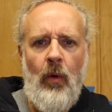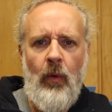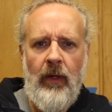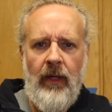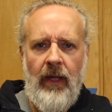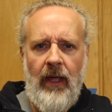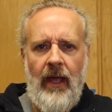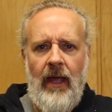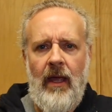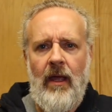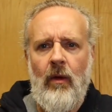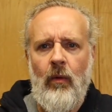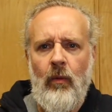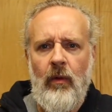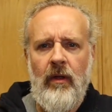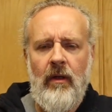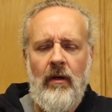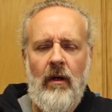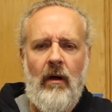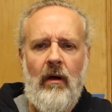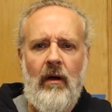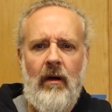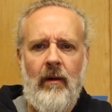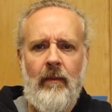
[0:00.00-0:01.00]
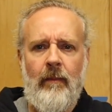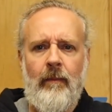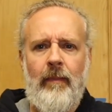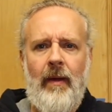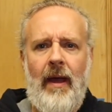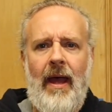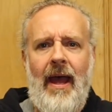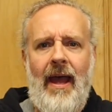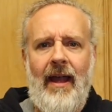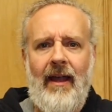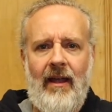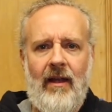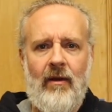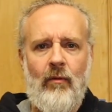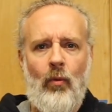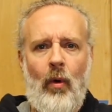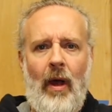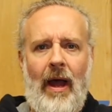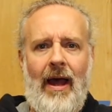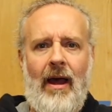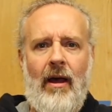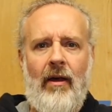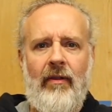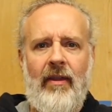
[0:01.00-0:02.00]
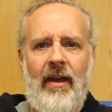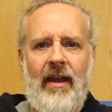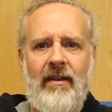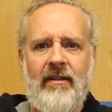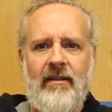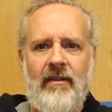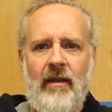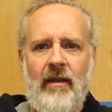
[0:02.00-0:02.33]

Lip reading: Okay, we are back, and wow, that's